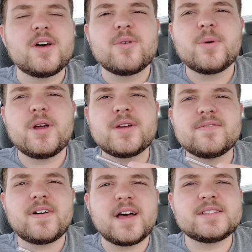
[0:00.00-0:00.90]
where you can
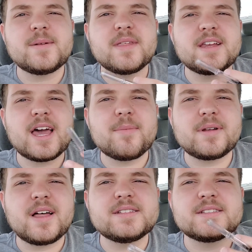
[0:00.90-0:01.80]
find something to
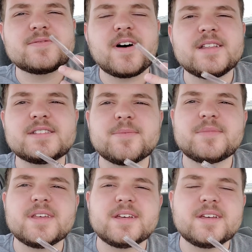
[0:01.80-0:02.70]
capitalize and find
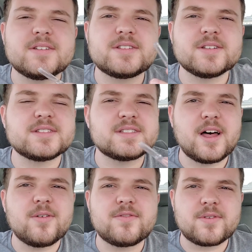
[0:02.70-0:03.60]
something to
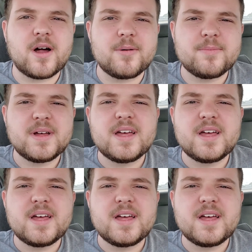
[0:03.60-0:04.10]
sell from.